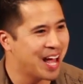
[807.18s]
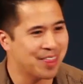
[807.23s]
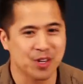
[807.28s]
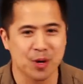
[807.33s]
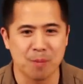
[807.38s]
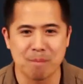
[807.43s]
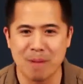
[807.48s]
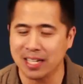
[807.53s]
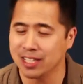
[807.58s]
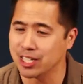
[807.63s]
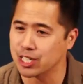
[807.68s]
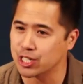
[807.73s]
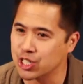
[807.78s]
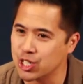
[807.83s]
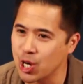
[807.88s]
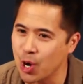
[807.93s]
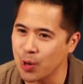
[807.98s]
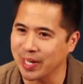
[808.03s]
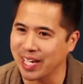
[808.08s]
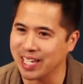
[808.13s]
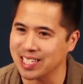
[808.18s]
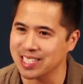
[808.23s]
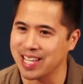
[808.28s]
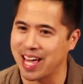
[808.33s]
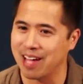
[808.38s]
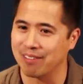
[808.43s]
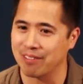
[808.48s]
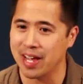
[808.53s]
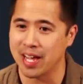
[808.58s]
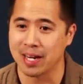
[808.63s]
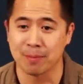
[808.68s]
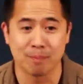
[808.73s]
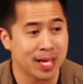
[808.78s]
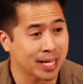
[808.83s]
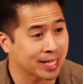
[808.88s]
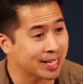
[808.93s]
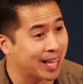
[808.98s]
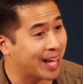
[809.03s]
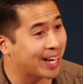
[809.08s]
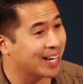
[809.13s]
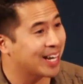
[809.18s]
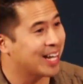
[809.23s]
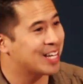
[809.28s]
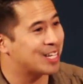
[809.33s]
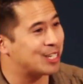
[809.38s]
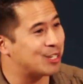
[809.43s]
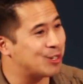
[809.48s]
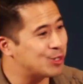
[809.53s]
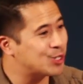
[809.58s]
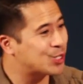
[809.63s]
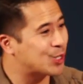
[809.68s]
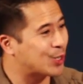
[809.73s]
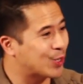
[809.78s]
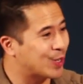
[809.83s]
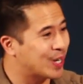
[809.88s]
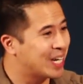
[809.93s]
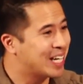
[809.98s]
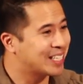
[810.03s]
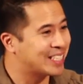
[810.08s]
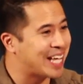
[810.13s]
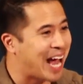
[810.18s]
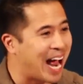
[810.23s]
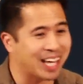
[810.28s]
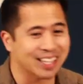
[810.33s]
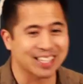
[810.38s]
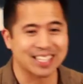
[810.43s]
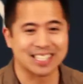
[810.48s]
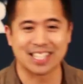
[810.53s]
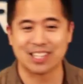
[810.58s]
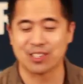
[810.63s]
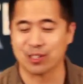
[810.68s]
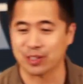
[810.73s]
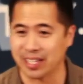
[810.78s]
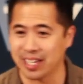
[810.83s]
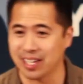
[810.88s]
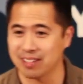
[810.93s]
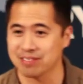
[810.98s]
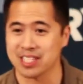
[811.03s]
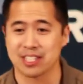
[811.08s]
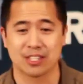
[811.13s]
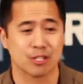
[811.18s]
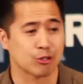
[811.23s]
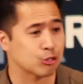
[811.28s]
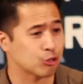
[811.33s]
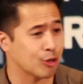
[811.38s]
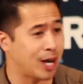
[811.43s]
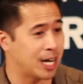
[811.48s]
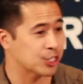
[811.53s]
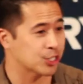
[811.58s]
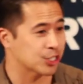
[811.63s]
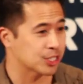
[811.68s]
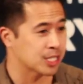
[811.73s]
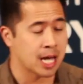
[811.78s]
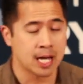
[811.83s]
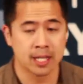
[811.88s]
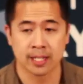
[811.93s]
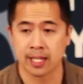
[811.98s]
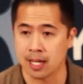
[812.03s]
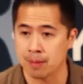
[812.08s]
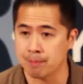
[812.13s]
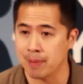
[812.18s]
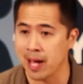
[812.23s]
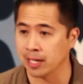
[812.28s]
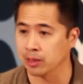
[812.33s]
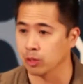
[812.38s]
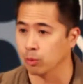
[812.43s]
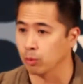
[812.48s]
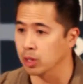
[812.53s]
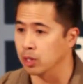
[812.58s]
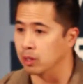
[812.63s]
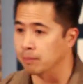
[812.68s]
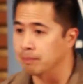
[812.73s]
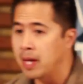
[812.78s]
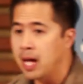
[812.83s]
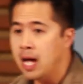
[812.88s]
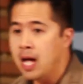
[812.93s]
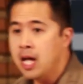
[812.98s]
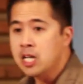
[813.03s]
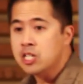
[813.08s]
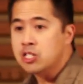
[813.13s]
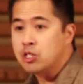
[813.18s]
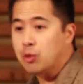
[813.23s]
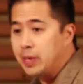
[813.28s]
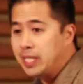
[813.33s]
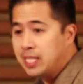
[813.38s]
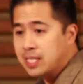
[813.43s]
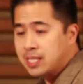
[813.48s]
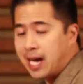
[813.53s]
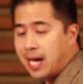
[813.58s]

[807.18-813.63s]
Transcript: and they're meant to showcase that and make that, use their talents and their gifts and their treasures to impact the world. So, we